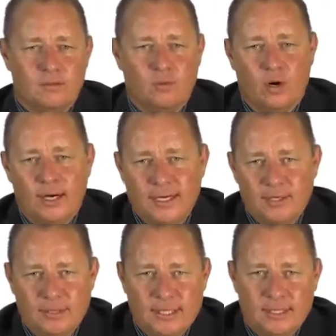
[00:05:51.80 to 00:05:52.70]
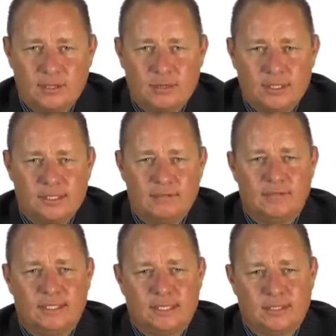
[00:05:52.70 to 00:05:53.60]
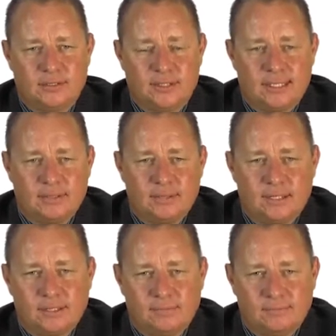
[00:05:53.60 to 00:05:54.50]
Why do we need quality financial statements?